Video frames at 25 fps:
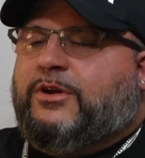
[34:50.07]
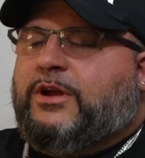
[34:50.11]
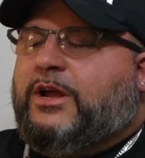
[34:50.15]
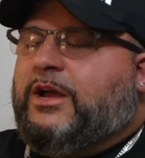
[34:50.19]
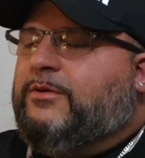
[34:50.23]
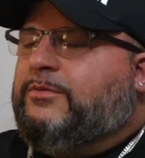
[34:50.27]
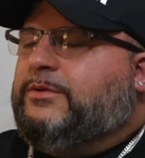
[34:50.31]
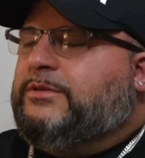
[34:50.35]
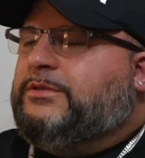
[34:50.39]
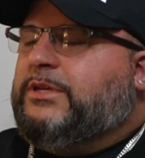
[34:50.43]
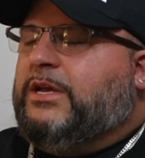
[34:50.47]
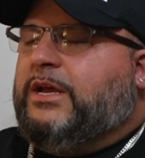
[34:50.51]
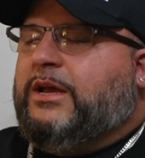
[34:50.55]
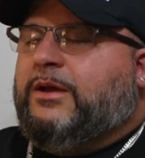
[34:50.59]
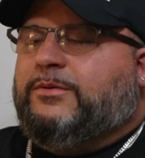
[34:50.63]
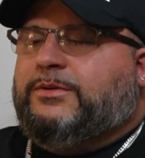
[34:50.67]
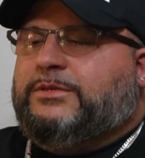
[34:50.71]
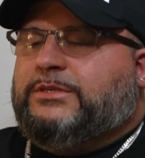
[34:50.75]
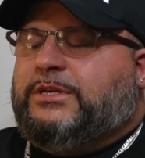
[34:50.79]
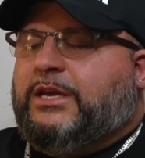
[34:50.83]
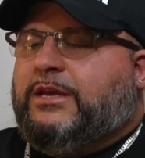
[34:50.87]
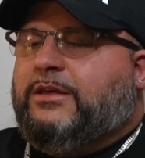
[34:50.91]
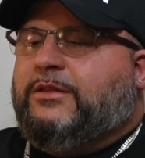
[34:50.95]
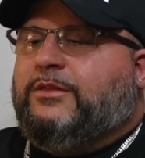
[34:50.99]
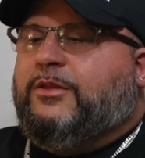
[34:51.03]
I was
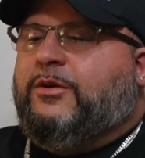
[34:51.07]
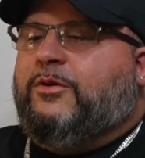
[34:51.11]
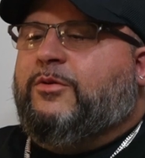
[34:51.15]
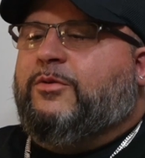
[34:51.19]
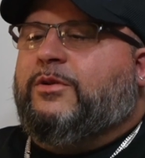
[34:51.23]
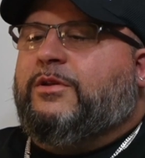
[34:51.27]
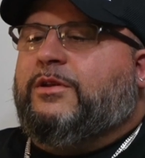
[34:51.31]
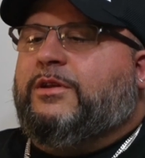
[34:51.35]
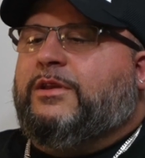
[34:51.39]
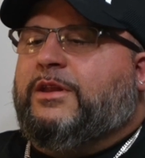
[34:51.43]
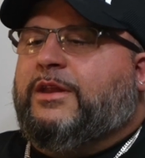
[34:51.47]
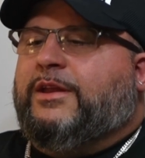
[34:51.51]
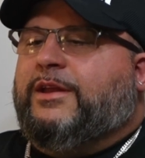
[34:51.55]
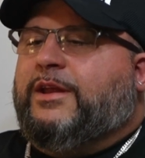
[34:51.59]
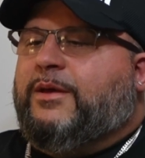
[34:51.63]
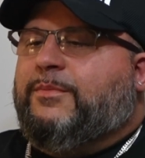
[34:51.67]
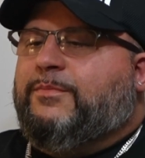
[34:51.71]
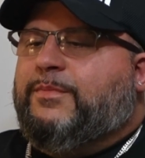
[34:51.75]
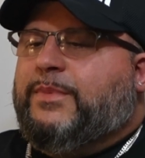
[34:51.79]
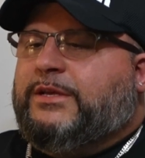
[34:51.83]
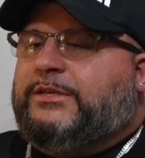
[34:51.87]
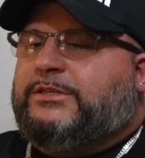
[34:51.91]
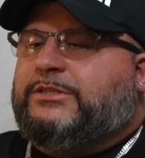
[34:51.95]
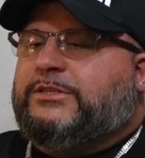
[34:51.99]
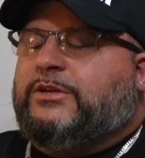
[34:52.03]
getting loaded, and I
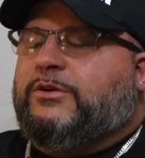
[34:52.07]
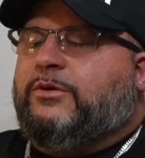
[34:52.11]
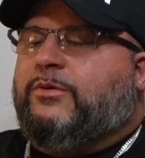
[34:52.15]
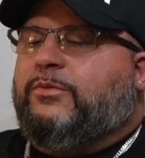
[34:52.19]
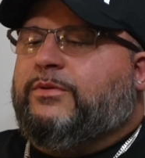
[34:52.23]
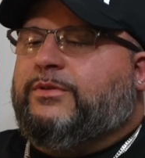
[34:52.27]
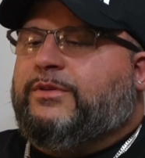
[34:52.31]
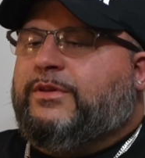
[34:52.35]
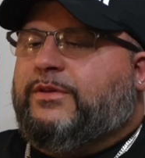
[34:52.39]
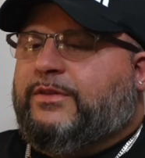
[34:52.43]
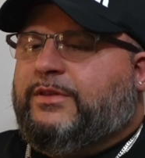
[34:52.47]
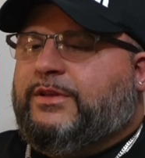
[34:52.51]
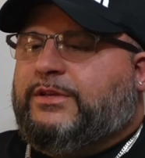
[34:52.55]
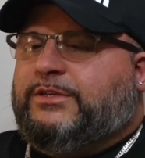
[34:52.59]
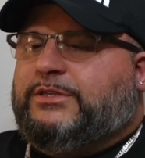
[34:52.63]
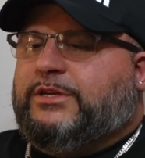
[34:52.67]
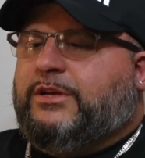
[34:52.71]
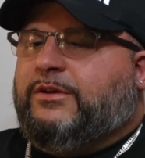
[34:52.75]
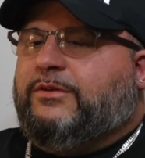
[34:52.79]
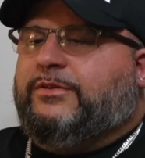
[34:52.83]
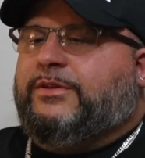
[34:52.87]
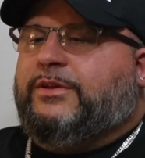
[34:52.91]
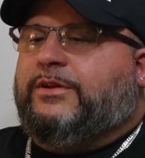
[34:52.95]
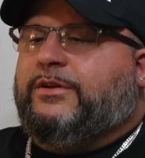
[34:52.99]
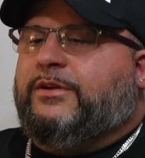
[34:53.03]
missed going to the
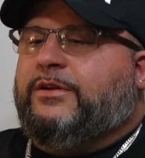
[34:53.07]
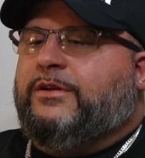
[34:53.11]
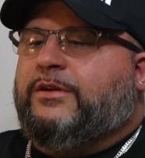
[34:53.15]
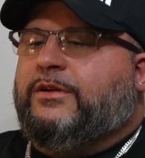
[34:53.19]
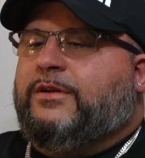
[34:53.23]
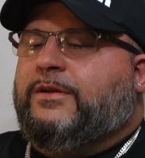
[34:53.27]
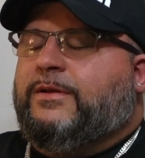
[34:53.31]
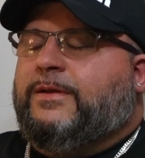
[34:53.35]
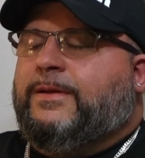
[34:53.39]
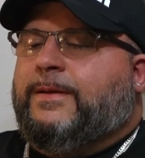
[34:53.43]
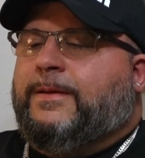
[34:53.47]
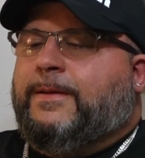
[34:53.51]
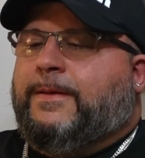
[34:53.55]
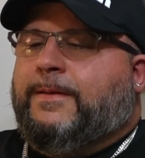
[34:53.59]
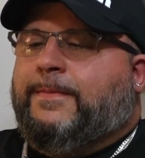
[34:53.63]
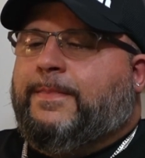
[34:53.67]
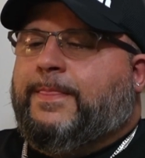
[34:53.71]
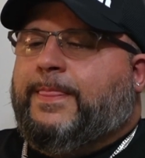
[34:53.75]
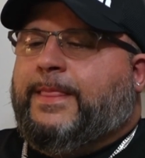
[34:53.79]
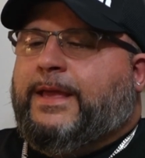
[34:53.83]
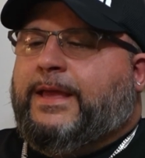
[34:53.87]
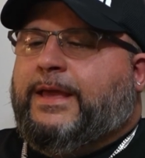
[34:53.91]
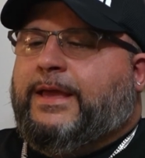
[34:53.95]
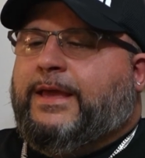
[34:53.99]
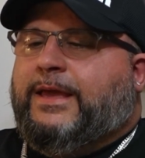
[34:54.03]
shelter,
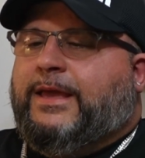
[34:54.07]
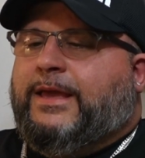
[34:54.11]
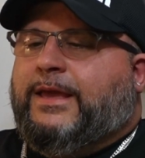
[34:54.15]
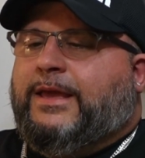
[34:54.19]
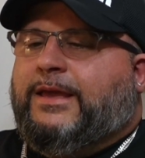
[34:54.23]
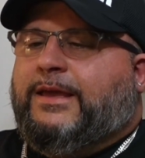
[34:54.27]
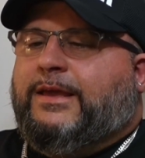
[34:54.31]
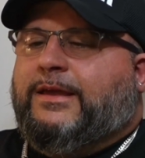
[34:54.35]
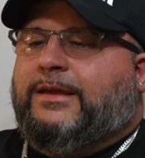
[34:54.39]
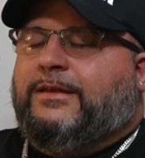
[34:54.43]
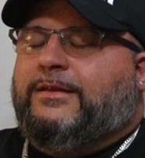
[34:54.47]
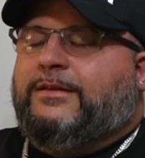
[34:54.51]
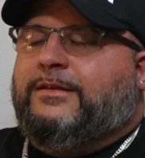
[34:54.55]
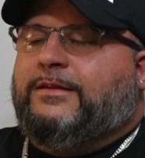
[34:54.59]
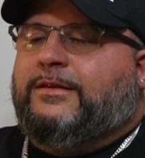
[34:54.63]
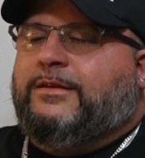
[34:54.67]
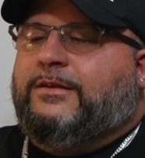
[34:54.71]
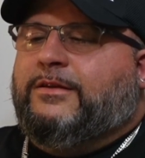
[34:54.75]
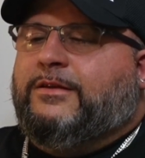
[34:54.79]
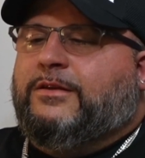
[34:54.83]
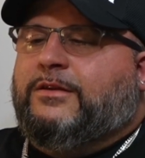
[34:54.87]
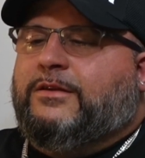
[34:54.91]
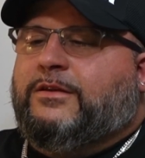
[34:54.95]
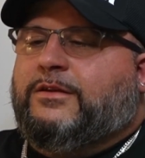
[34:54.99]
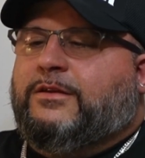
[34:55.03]
and
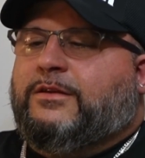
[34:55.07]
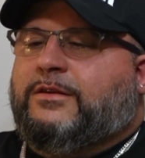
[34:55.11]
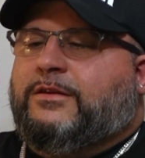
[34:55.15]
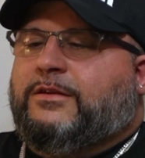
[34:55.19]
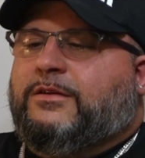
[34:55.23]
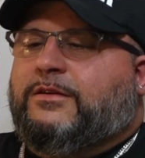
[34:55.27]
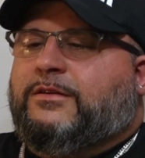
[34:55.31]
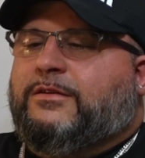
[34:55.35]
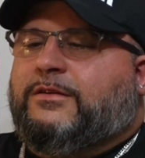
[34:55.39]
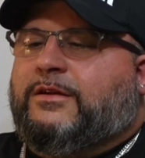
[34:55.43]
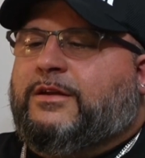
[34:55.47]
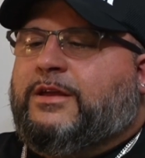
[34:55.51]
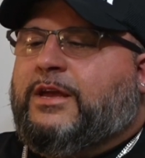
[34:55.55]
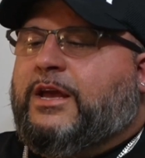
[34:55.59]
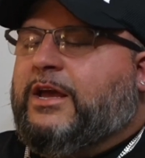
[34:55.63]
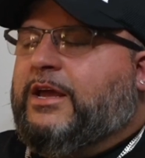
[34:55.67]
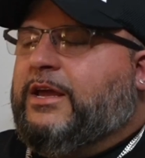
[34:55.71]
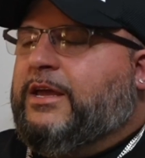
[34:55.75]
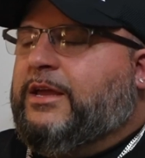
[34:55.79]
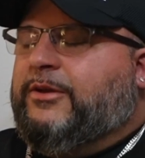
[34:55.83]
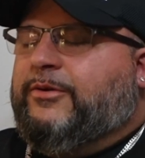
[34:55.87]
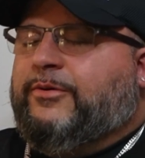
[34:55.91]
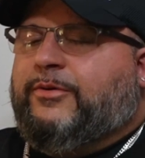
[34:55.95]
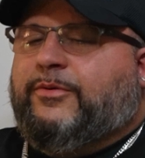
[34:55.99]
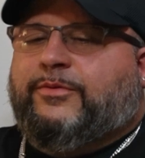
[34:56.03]
I got
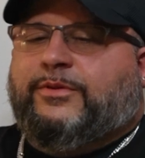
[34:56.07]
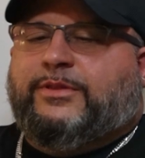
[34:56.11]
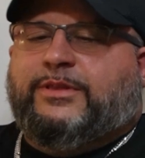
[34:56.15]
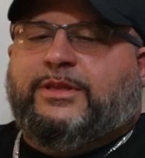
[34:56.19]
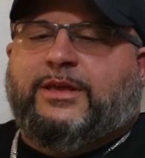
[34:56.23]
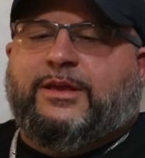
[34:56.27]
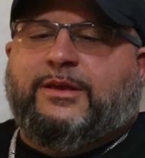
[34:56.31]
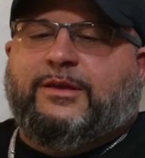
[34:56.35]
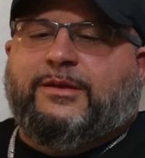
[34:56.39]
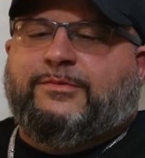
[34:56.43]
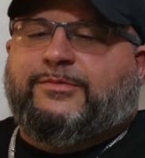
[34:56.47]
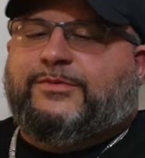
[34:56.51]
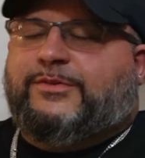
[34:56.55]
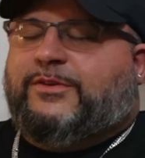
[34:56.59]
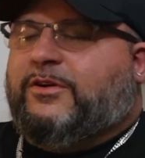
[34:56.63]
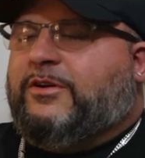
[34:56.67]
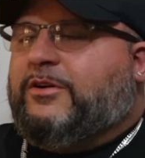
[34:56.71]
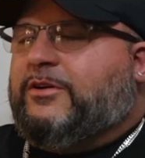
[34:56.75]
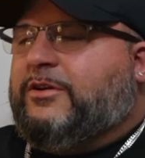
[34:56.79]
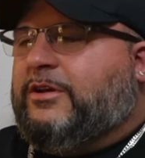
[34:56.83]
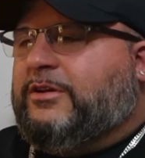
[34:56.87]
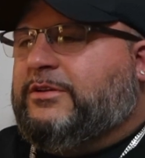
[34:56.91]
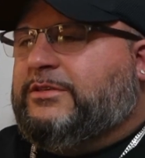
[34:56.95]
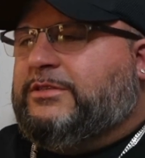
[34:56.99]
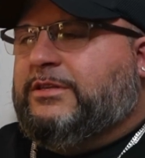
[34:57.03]
angry with them,
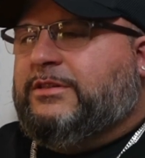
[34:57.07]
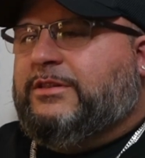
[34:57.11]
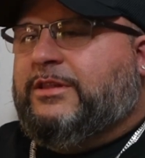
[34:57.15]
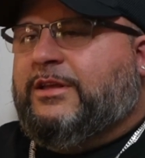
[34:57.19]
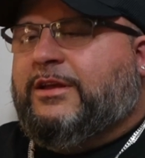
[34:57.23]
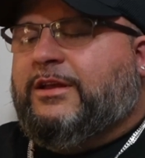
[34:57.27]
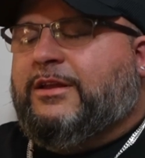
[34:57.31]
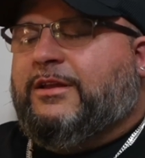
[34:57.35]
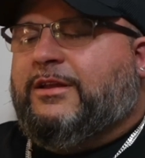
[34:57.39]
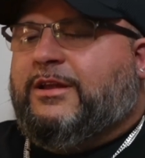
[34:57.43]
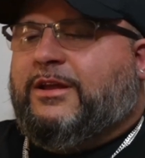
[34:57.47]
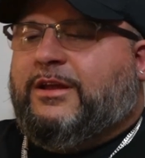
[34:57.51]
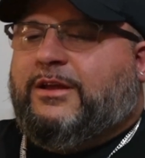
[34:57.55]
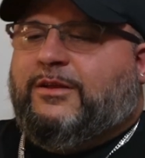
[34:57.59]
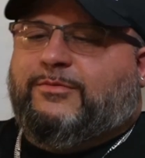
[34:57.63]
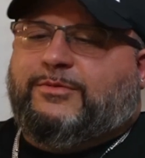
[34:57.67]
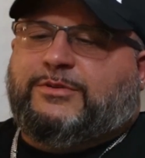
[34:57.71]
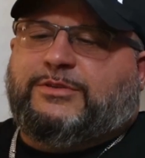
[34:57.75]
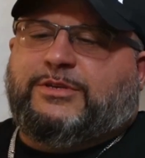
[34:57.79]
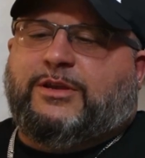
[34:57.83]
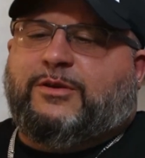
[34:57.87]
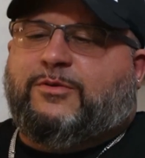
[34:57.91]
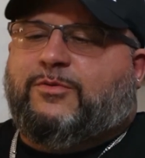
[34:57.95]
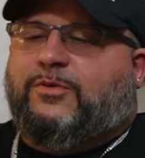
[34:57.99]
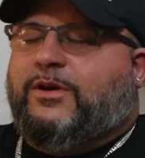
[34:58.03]
started cussing, and I was
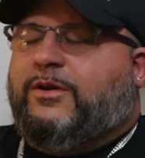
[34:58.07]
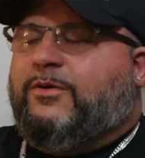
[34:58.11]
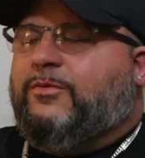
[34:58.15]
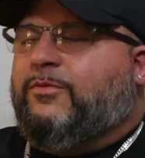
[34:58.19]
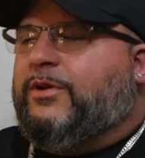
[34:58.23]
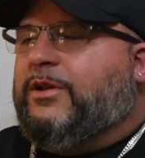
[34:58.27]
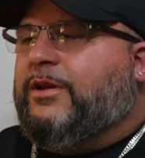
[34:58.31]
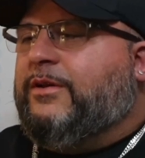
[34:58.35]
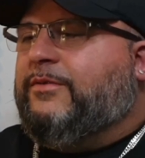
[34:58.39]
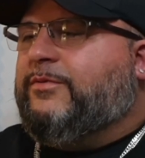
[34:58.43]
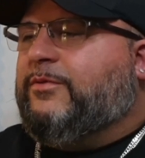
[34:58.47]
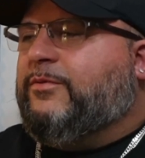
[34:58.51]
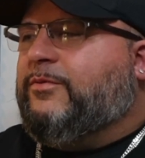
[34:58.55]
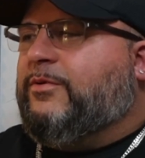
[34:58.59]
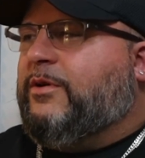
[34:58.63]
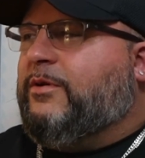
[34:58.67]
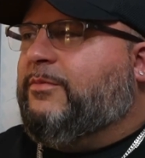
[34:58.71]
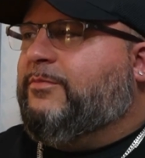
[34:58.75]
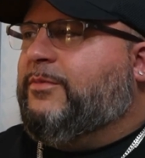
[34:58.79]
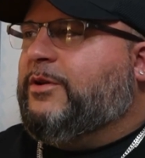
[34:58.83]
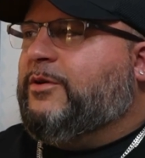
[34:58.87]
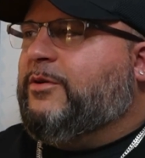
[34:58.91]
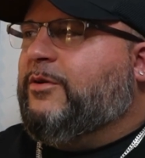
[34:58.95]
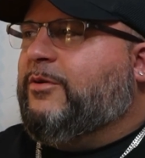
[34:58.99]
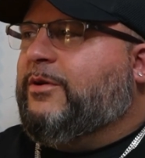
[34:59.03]
like, well, whatever, well, I'm
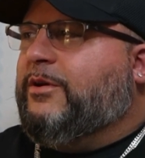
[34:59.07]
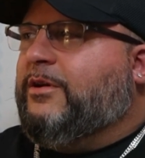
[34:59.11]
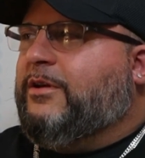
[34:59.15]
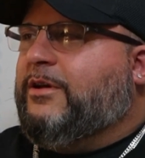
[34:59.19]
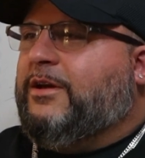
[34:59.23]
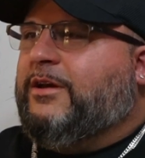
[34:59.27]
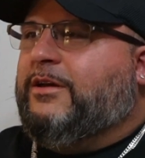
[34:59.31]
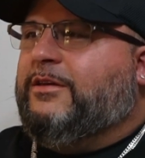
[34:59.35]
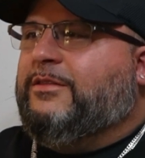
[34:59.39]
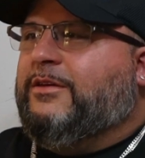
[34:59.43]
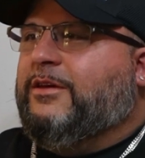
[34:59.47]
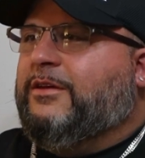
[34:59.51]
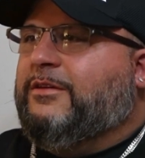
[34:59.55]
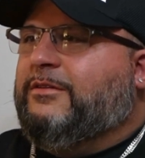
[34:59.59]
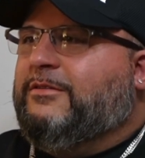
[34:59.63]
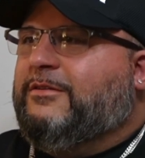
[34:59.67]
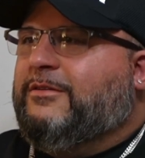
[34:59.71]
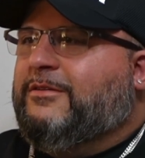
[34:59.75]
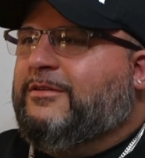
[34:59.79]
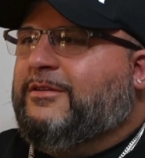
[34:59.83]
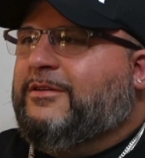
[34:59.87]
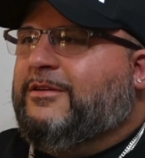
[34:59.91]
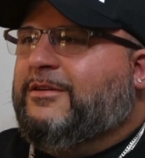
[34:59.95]
going to go get high then.